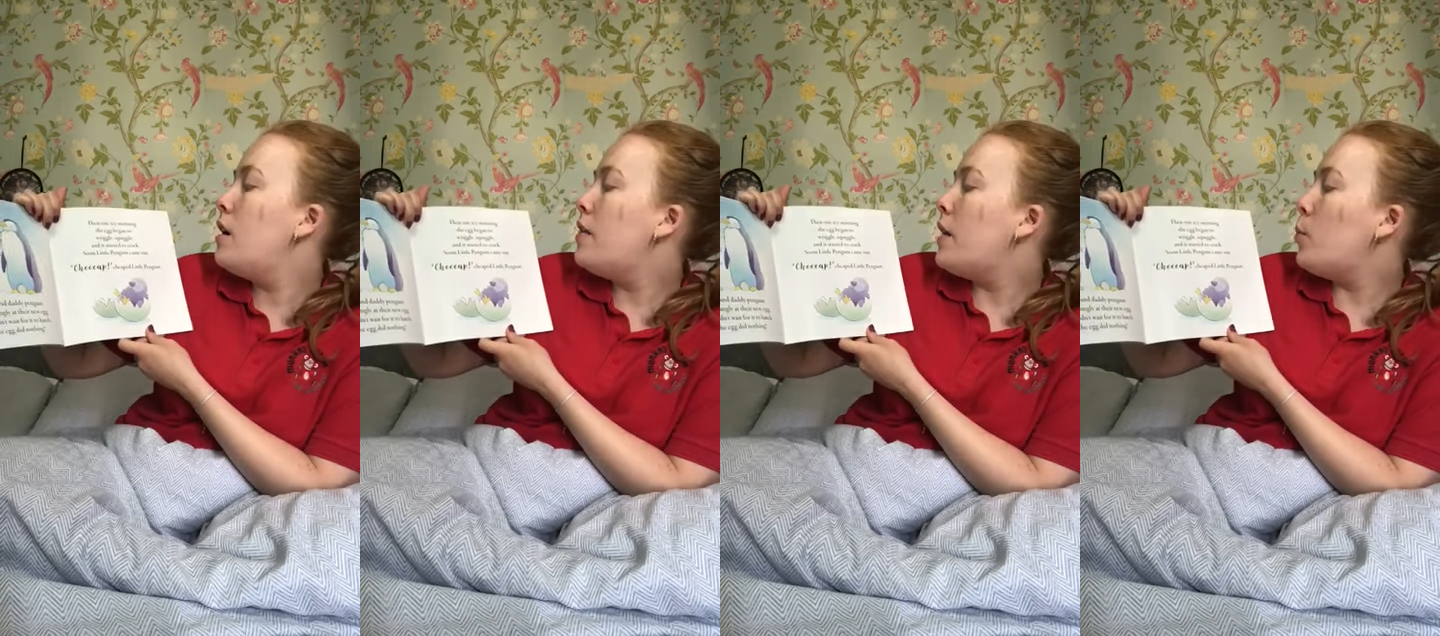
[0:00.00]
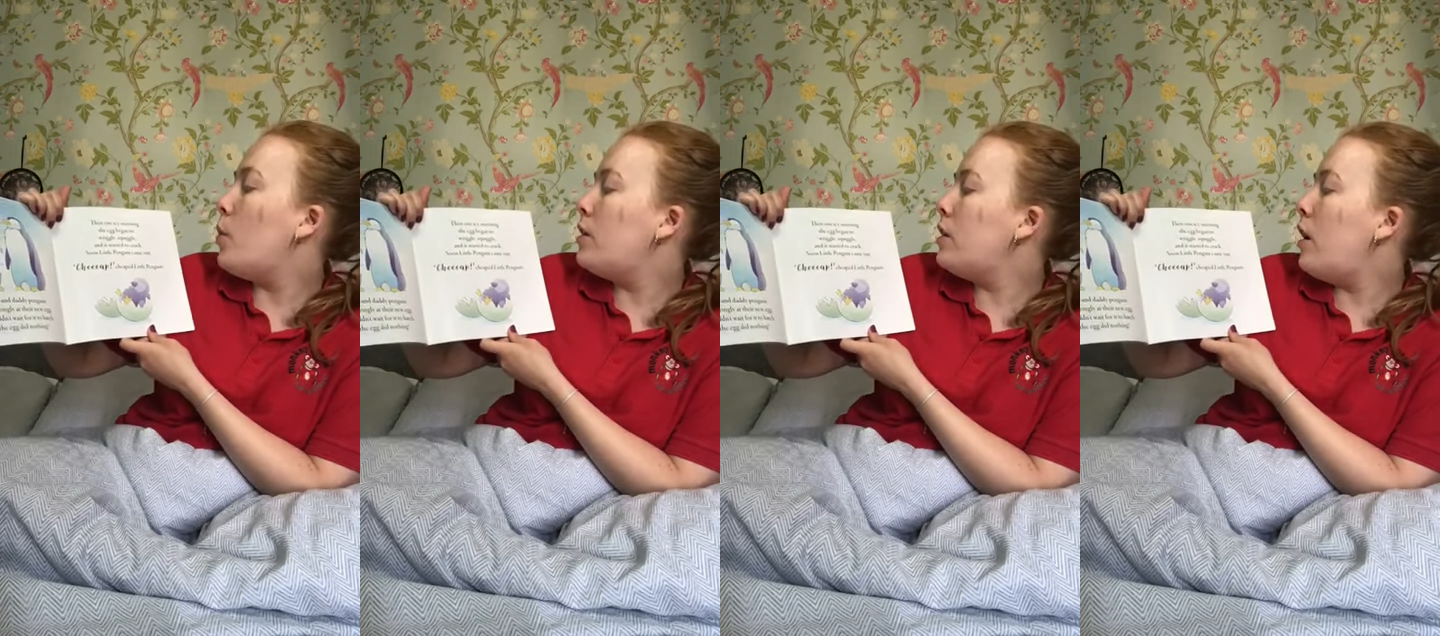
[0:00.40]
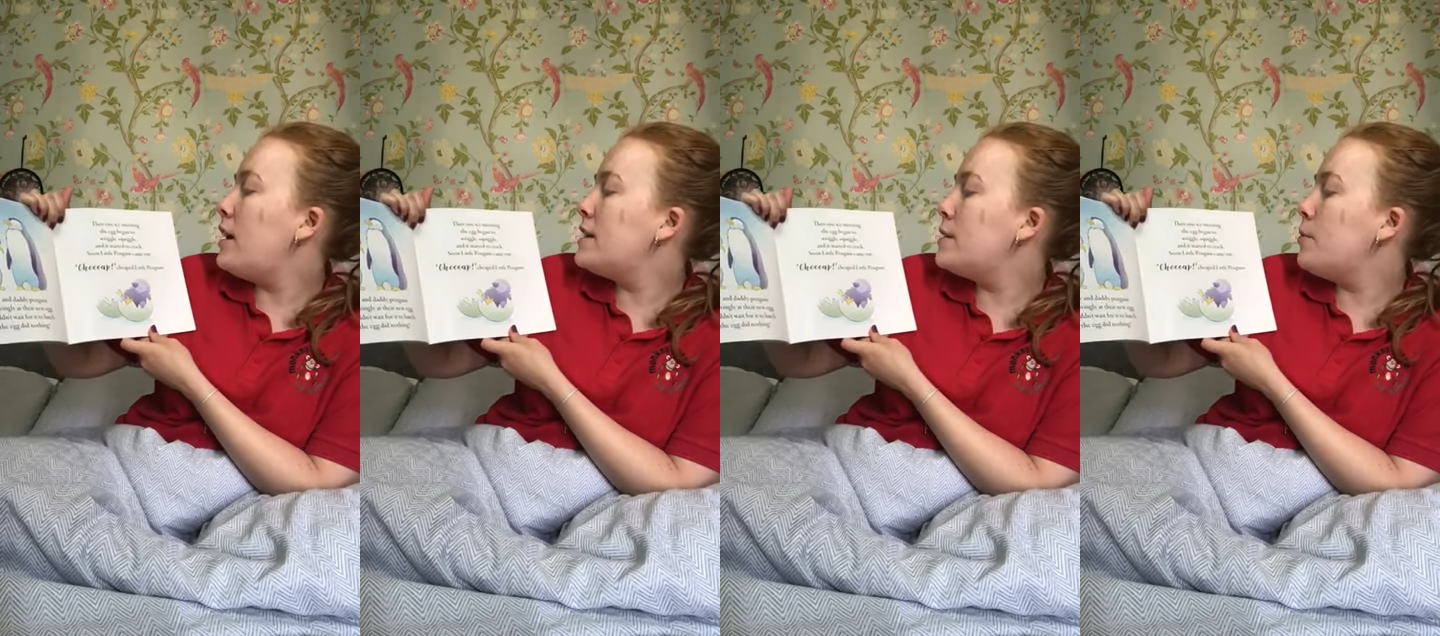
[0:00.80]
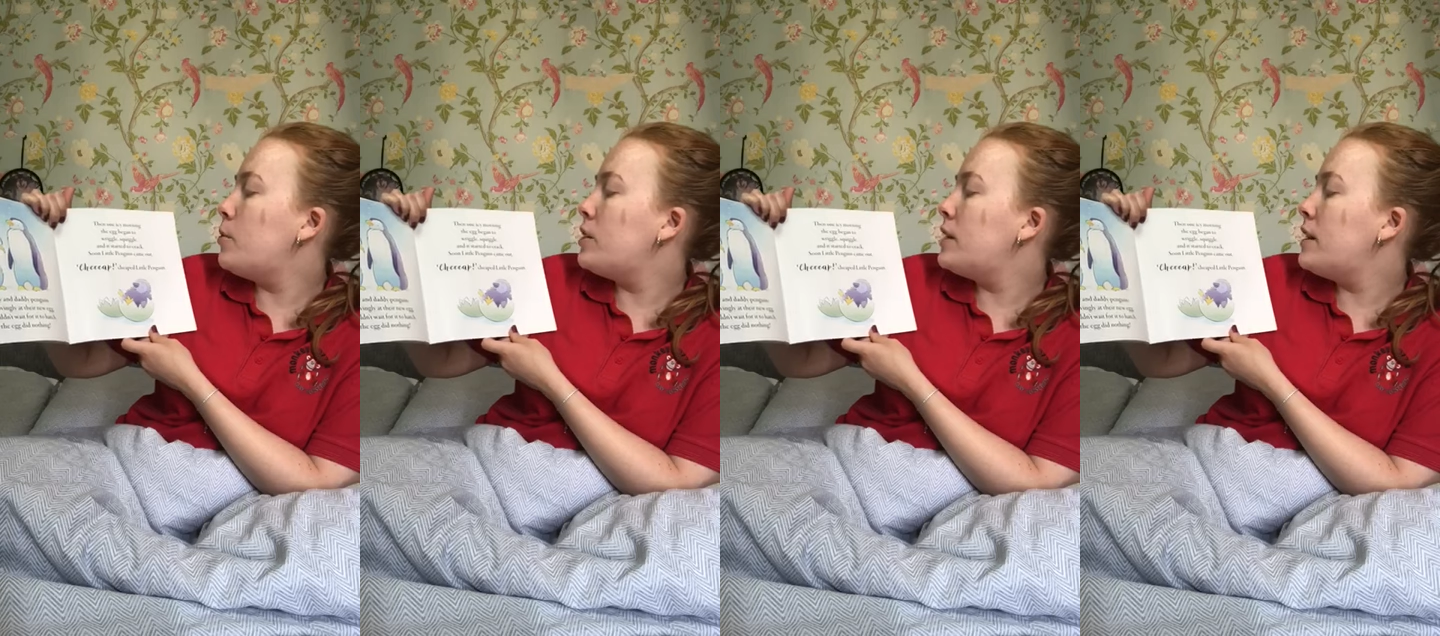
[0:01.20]
Then one icy
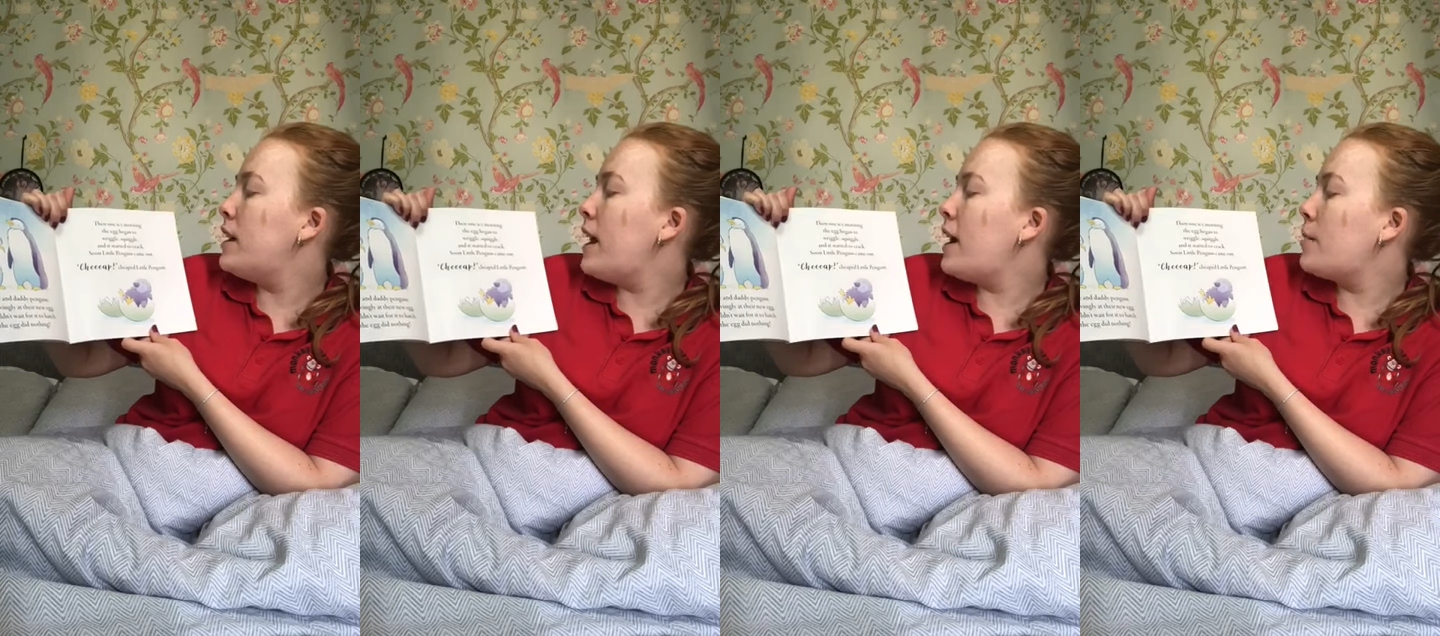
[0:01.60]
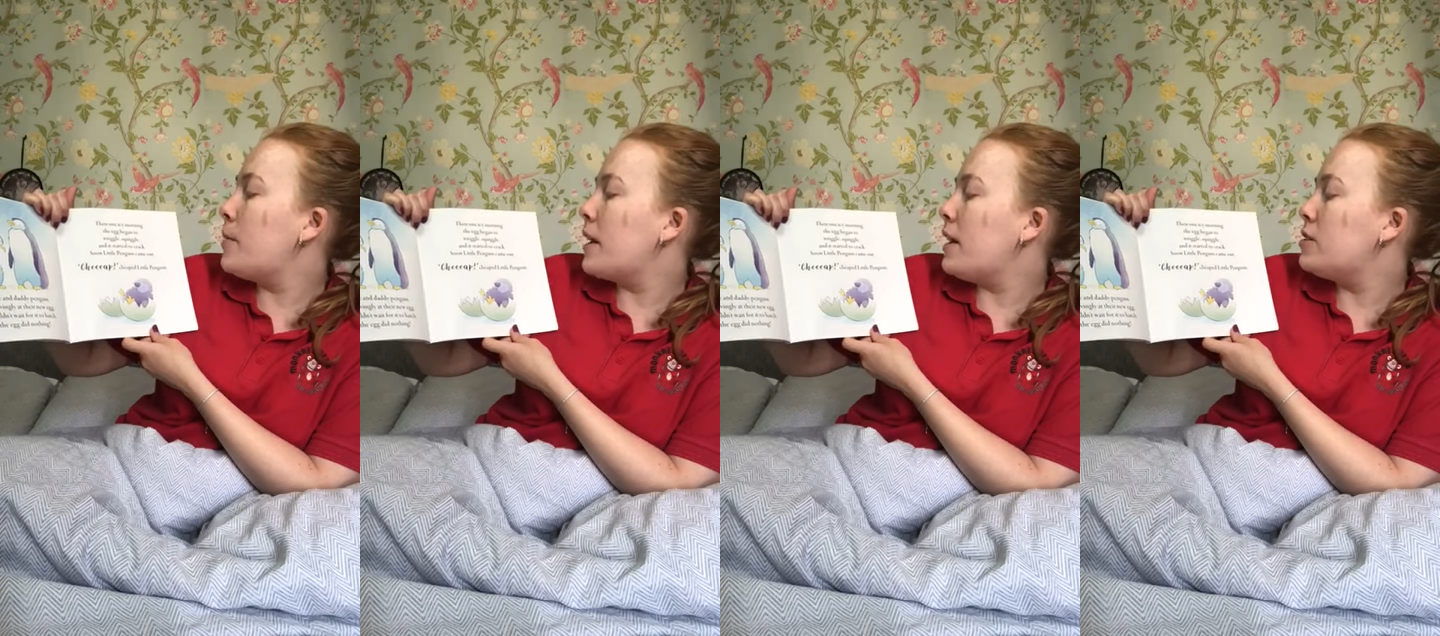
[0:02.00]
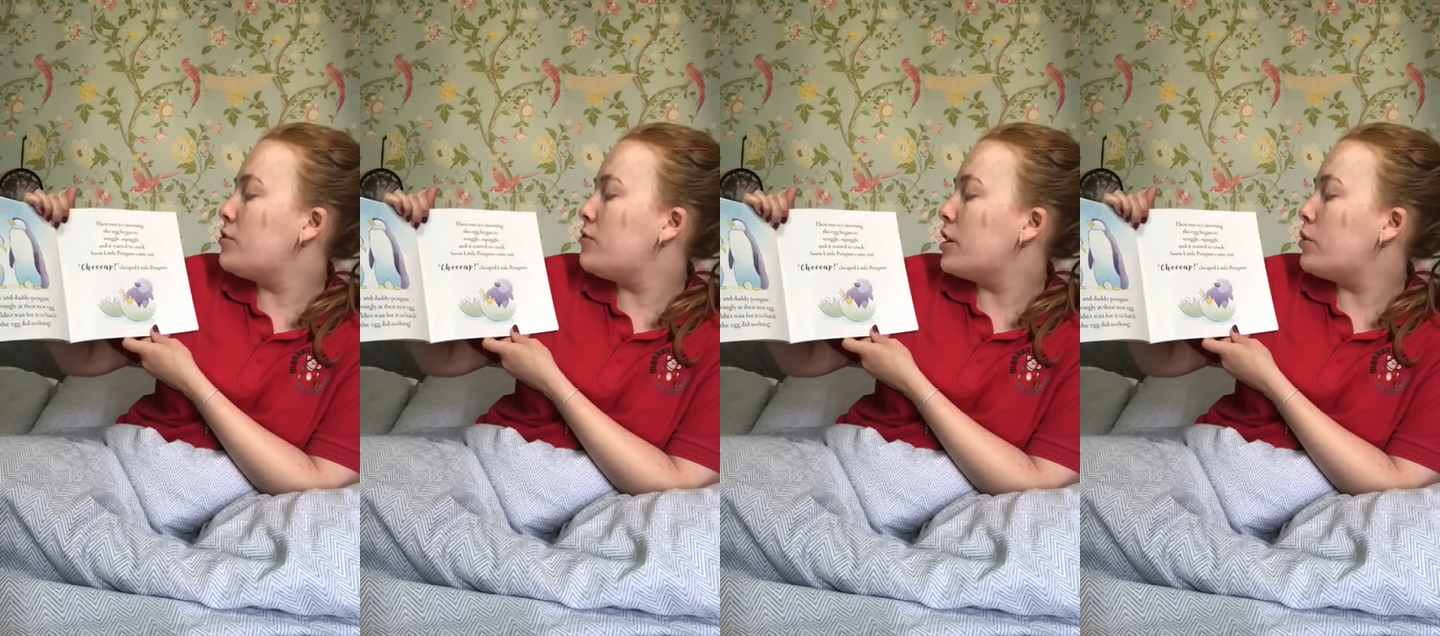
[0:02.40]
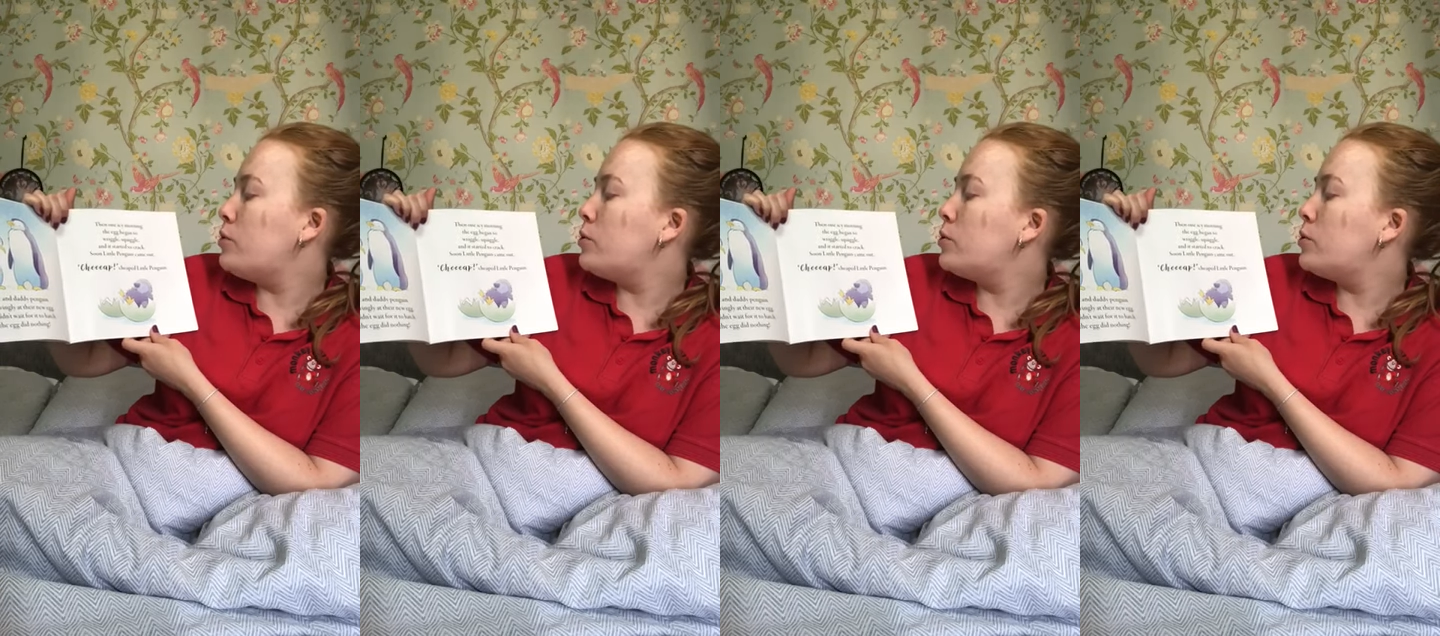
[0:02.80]
morning the egg began to wriggle,